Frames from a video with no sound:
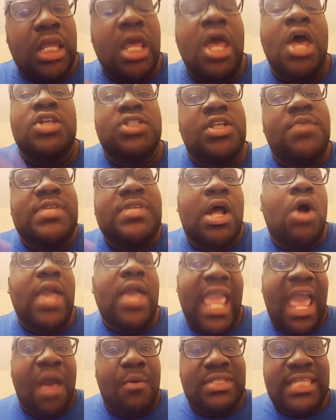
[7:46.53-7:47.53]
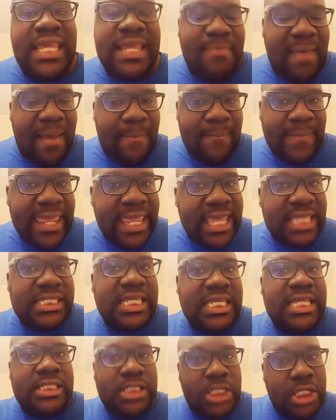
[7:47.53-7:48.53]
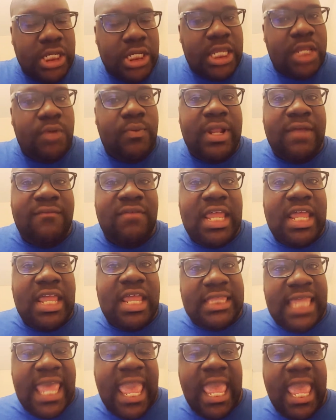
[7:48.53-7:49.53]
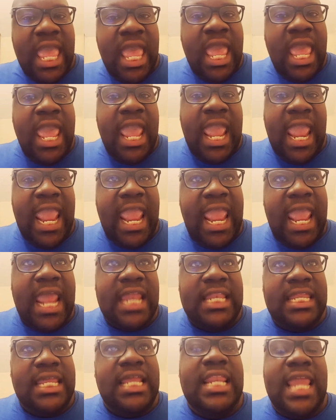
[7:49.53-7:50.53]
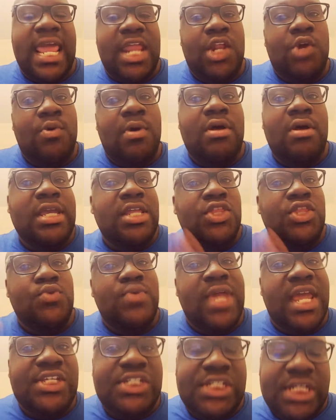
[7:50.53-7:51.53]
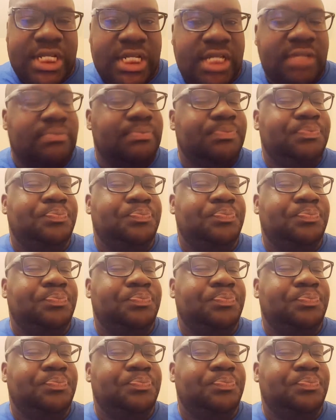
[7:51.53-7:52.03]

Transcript: So he was like, okay, I will take my meds. He took it, whatever like that. And then later on, he threw that shit up.